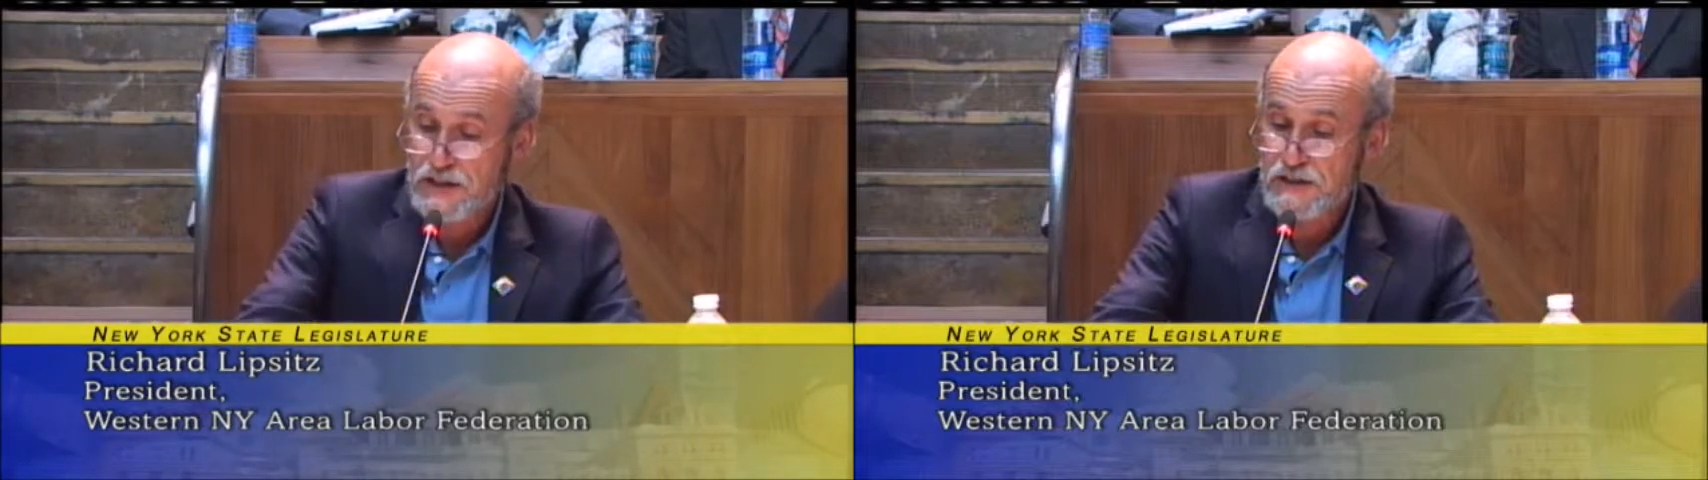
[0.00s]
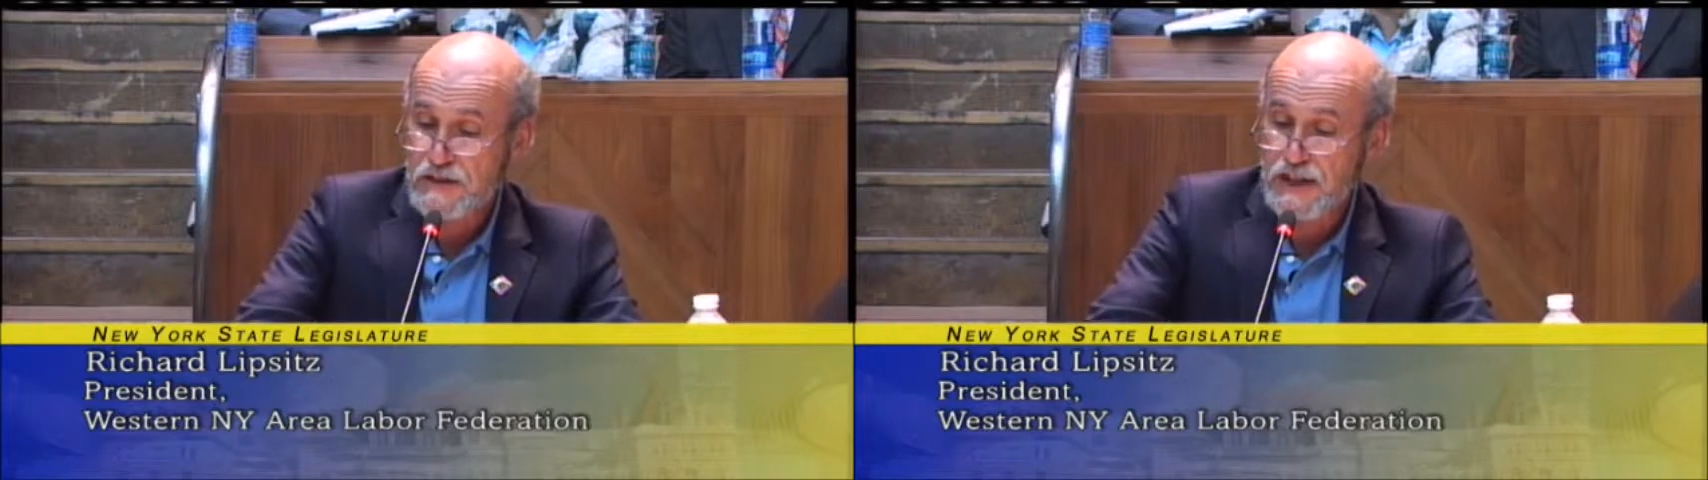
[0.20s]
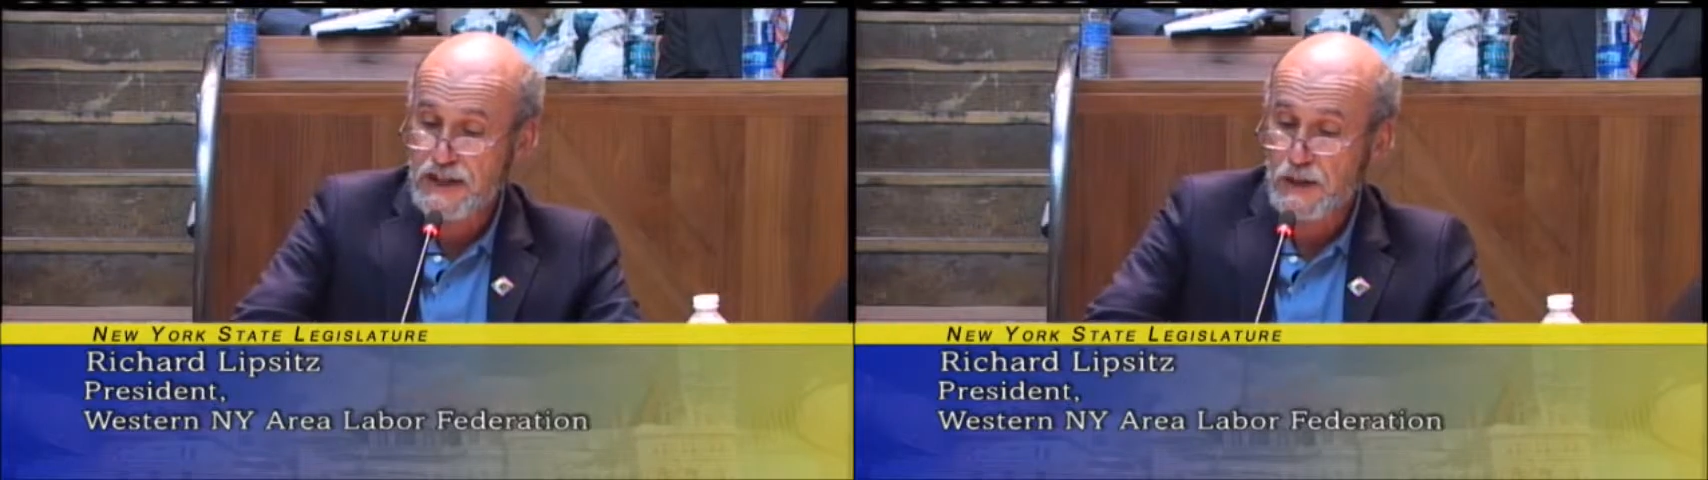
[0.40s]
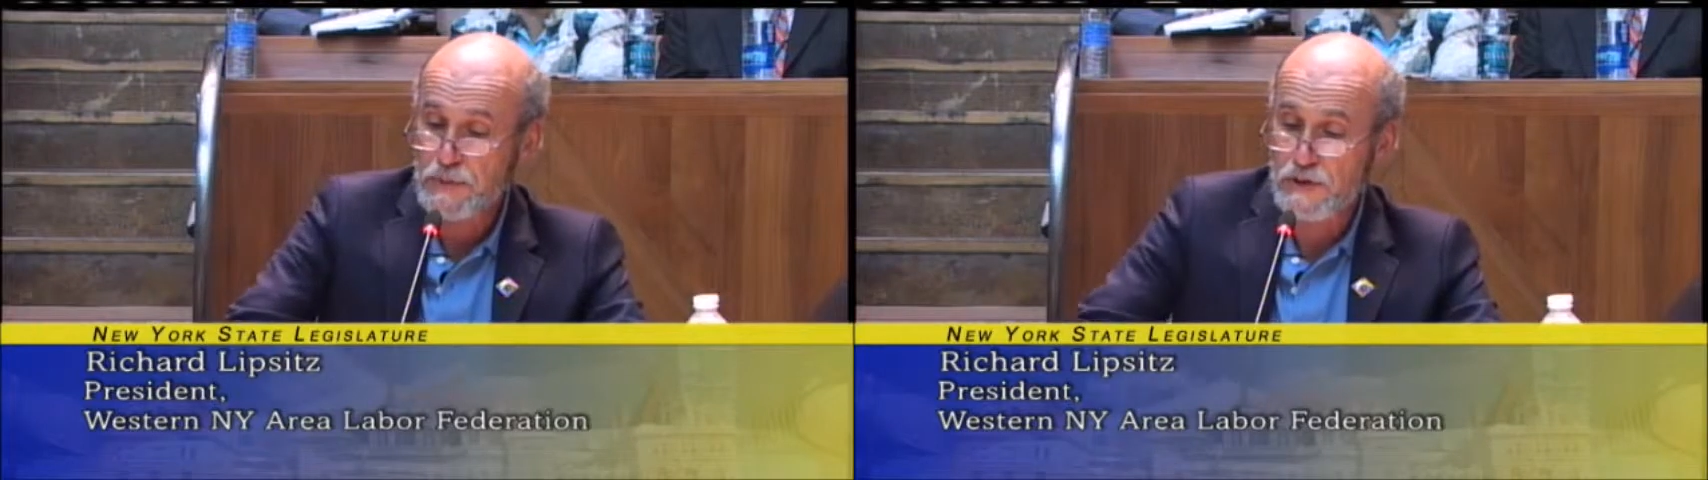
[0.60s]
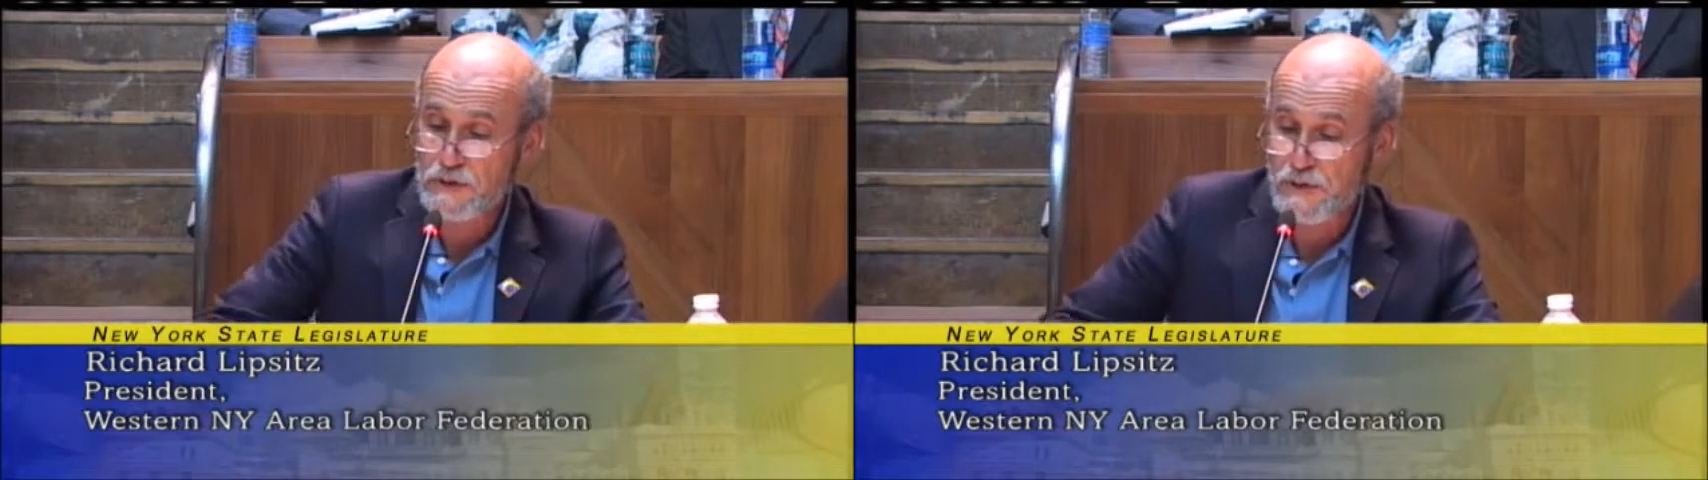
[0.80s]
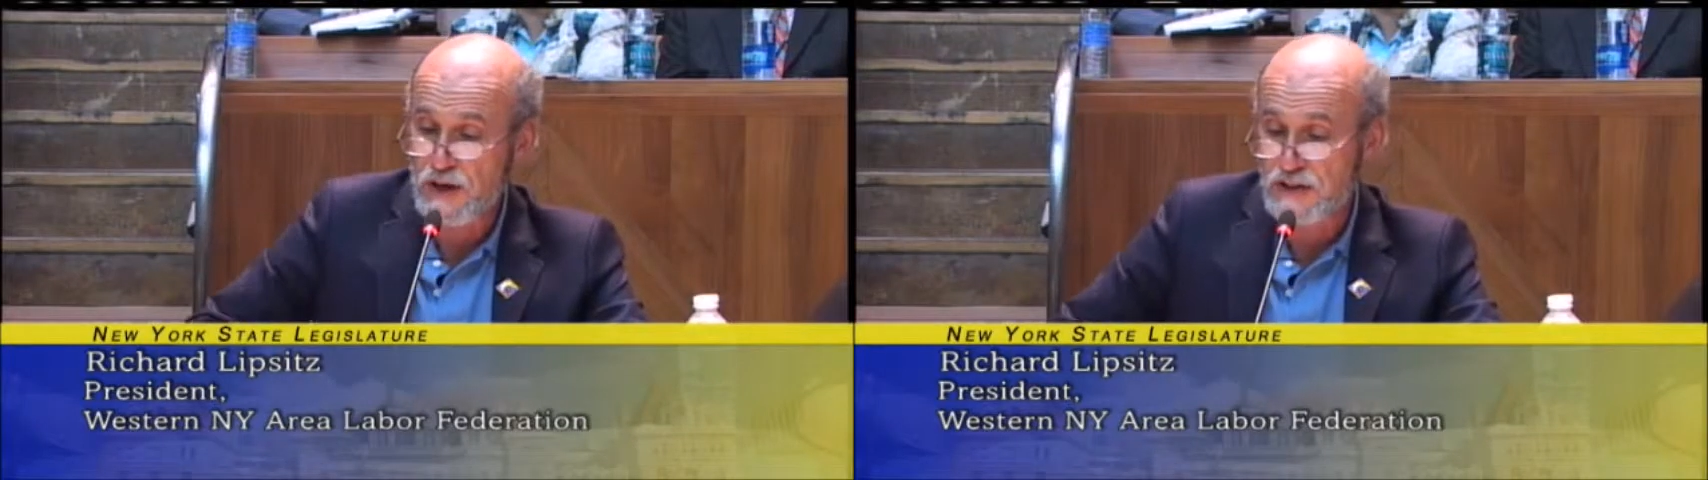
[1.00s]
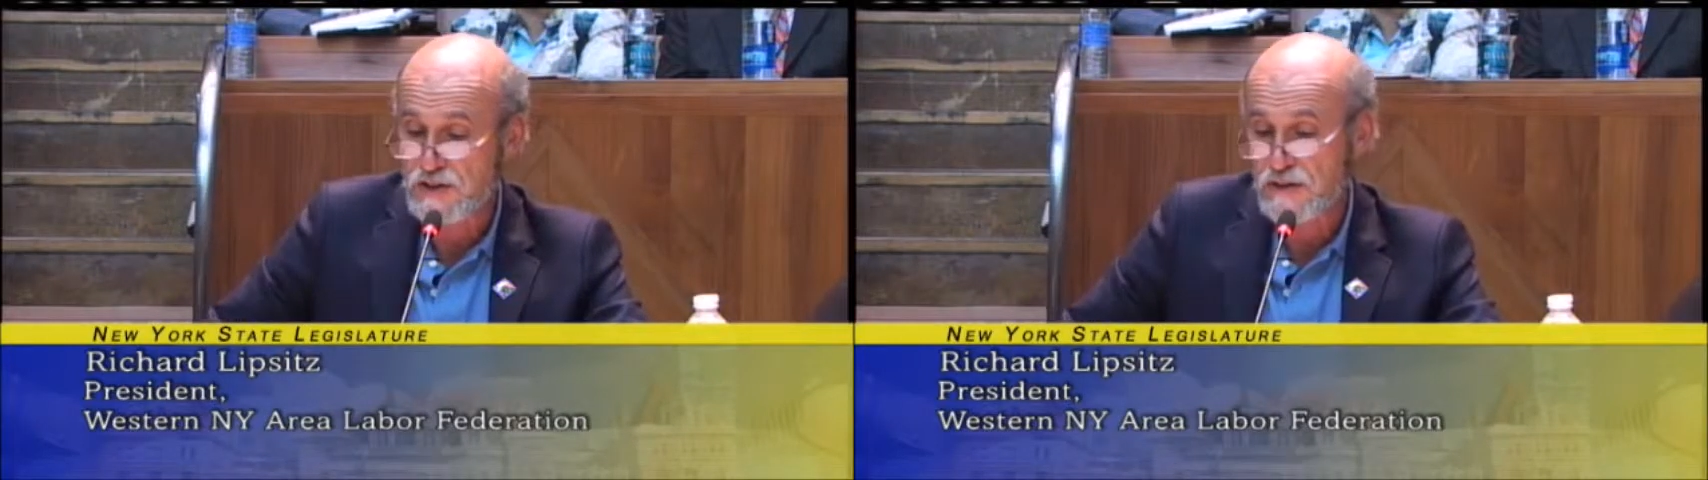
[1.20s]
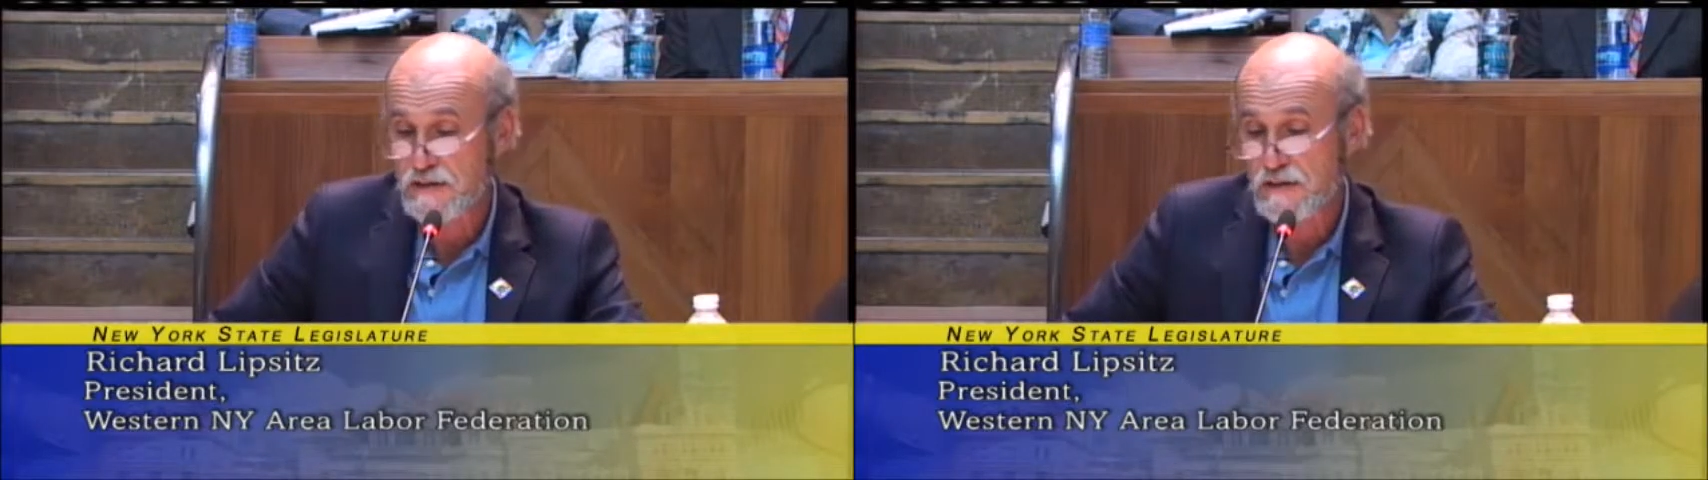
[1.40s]
I just had a couple other
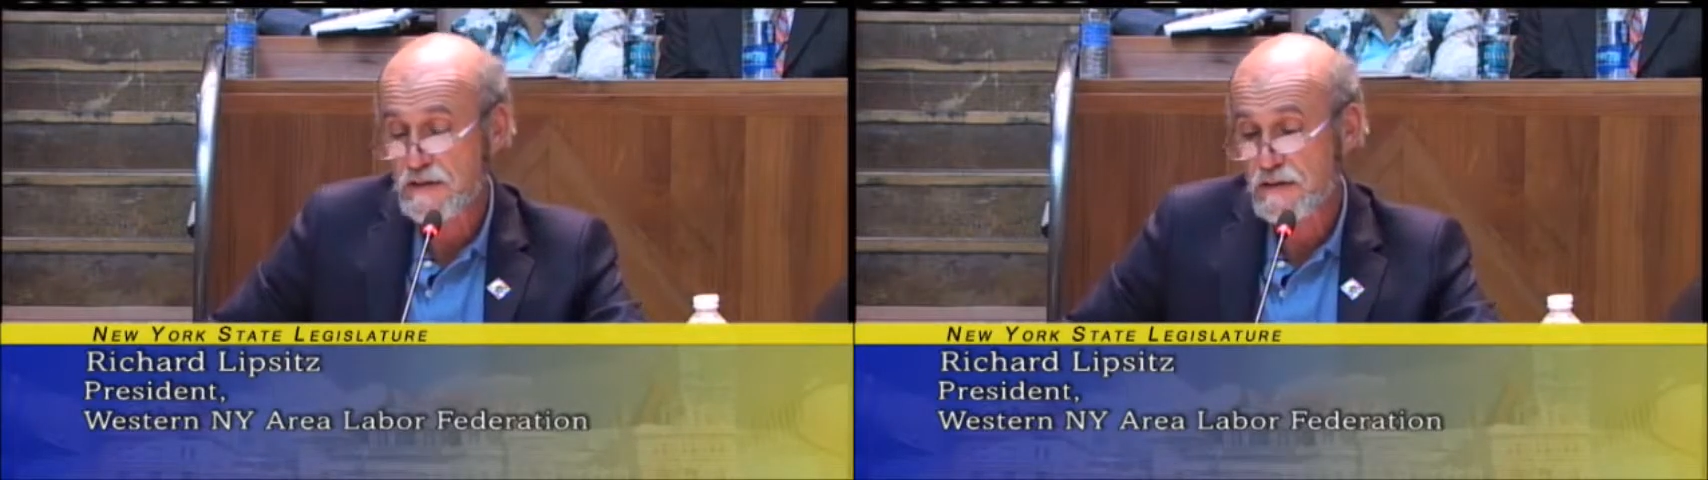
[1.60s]
thoughts